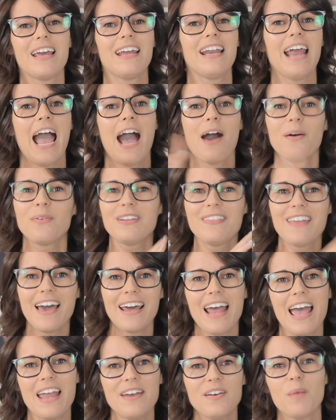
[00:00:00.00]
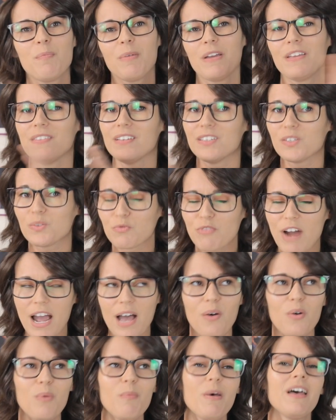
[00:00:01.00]
and how did that end up in this
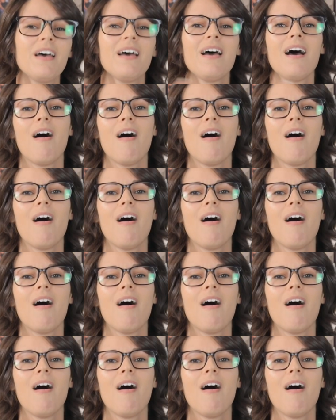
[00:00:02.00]
realm?